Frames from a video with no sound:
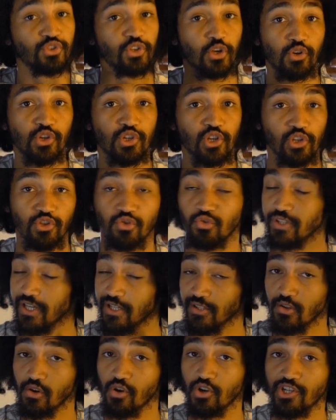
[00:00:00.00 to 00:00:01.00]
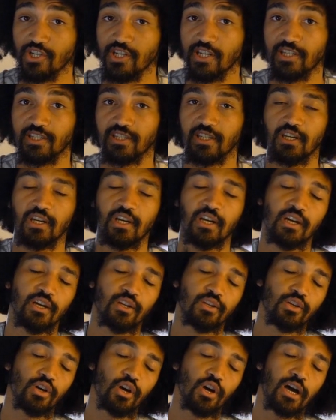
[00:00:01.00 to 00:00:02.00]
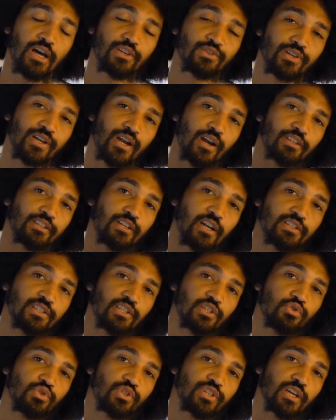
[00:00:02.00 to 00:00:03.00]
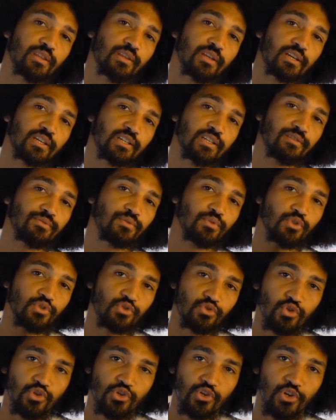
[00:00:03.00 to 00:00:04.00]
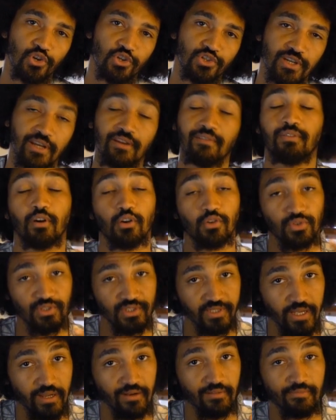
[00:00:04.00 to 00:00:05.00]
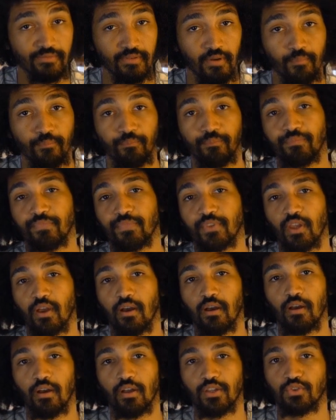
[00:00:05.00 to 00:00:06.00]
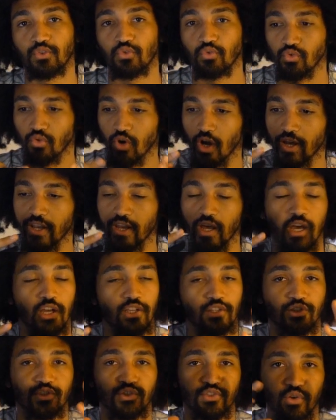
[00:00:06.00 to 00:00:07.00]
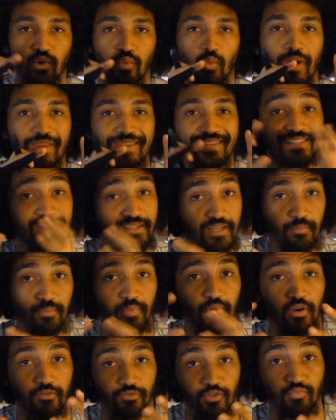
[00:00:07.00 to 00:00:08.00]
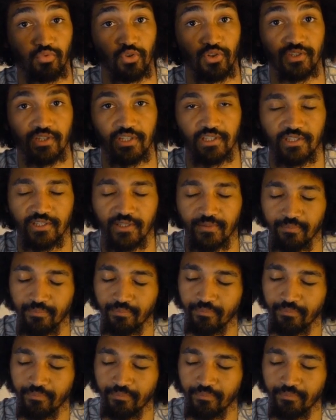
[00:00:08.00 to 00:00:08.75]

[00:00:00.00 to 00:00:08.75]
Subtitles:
solution, new technologies as a character artist you can give to the studios and for yourself to enhance one step of the process.